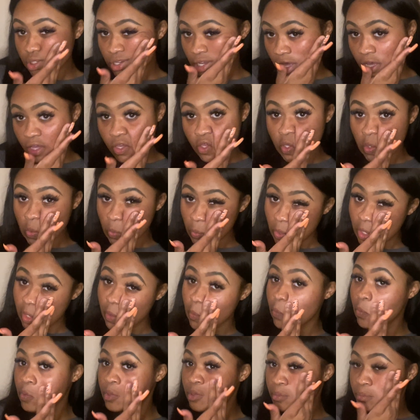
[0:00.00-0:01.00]
y'all get ready
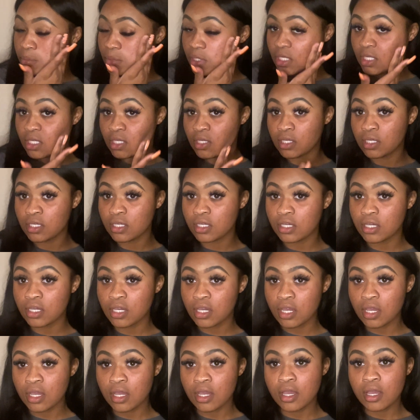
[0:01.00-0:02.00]
with me.
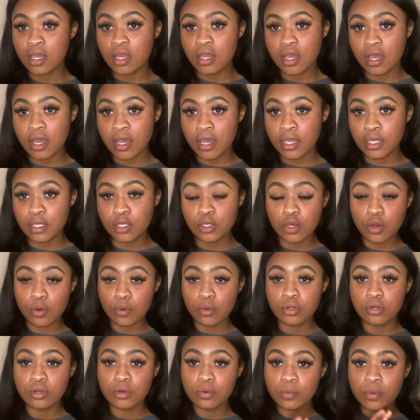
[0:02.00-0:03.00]
I ain't
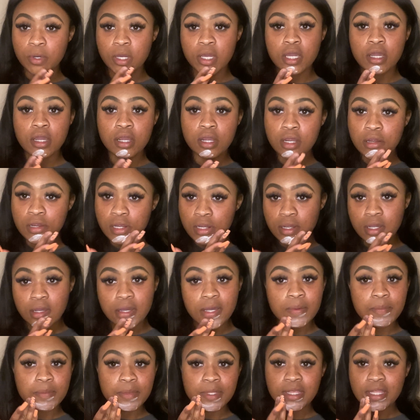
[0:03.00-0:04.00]
going nowhere.
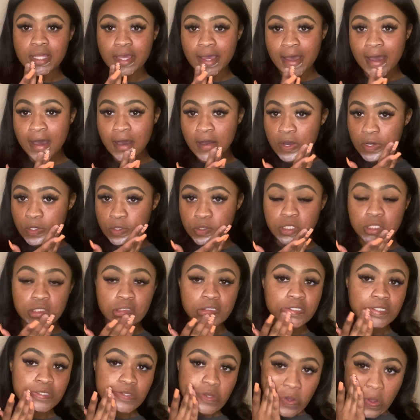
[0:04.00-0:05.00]
I'm in the
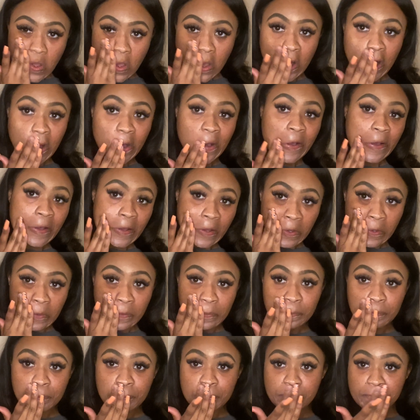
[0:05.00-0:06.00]
house.
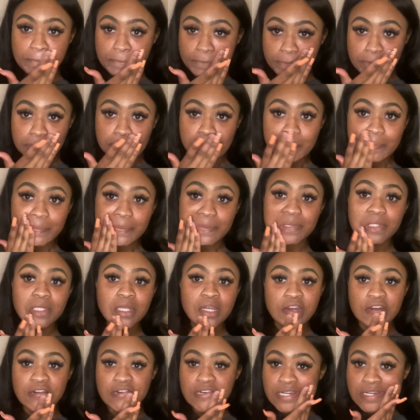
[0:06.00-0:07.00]
I
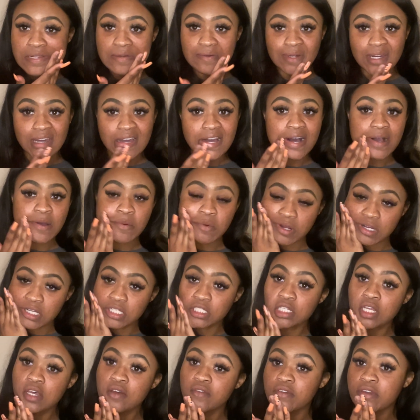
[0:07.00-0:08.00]
already did my
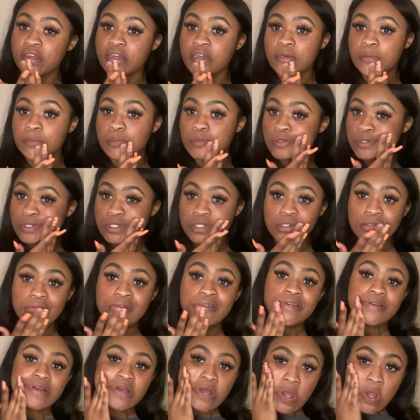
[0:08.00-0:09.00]
eyebrows off camera
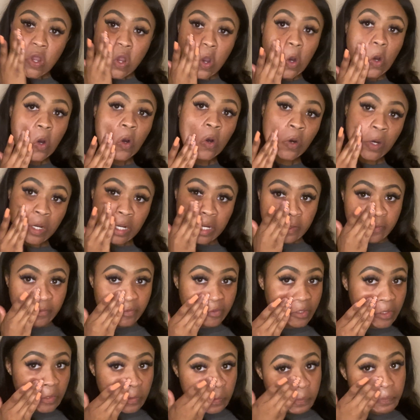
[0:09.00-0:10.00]
or
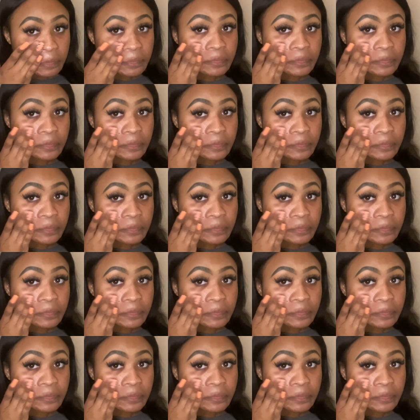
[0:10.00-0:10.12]
whatever,